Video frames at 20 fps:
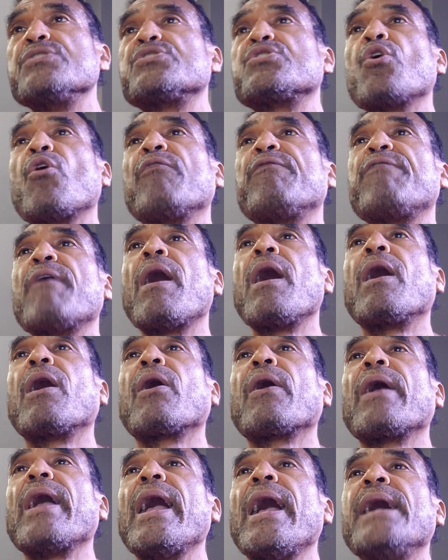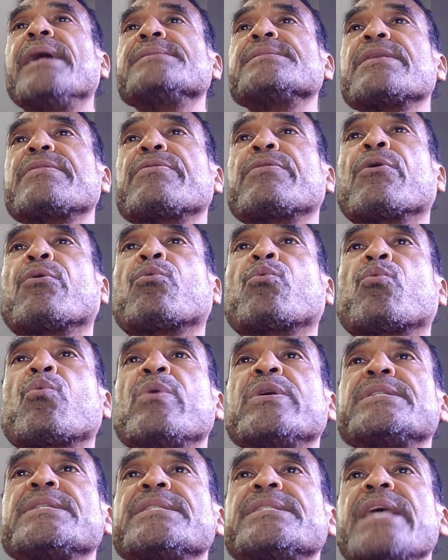So far as the
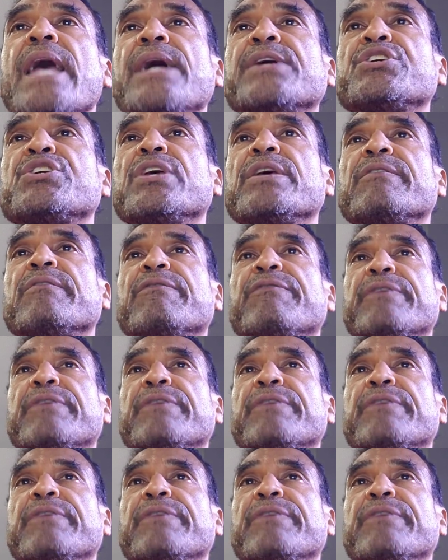recession